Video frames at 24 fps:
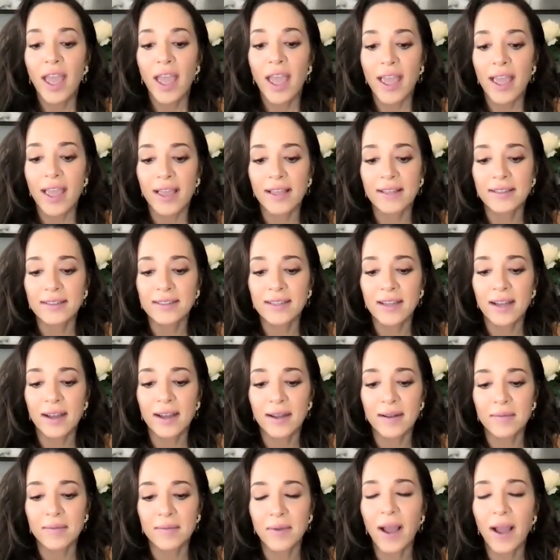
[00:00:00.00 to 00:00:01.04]
And
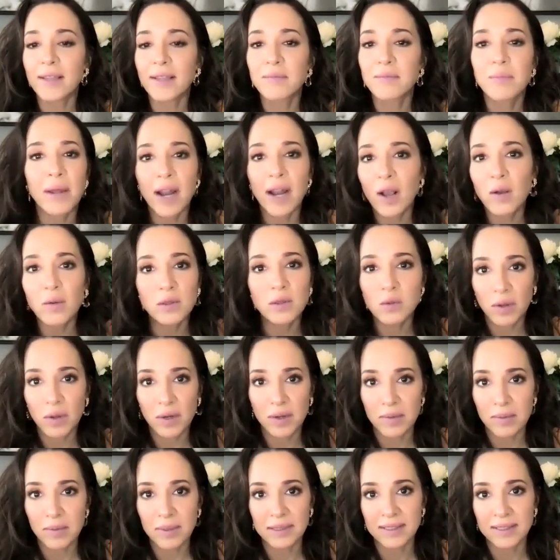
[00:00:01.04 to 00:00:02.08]
but I always
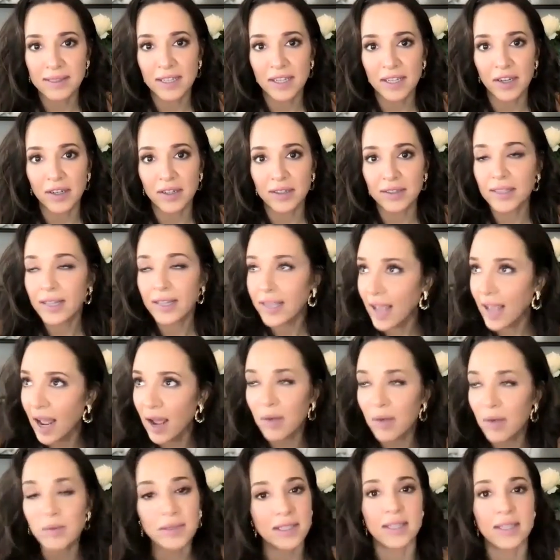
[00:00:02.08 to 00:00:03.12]
wanted to be a singer. Like
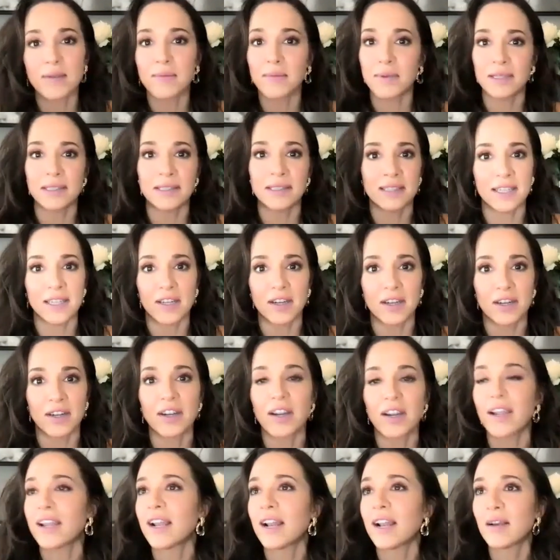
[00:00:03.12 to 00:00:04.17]
I was going to be a
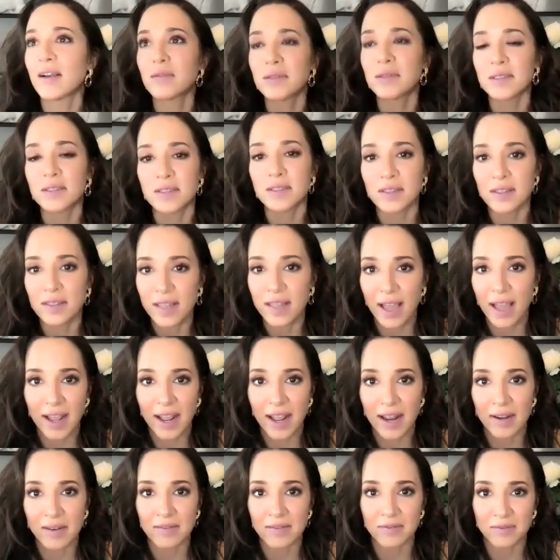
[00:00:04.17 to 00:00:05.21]
singer, and I was that
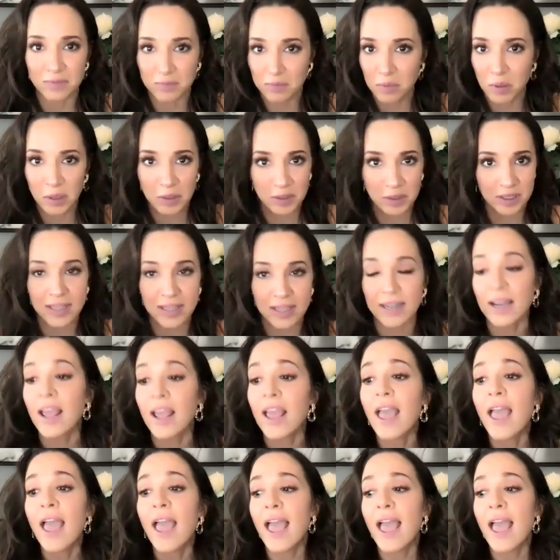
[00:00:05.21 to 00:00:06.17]
kind of person.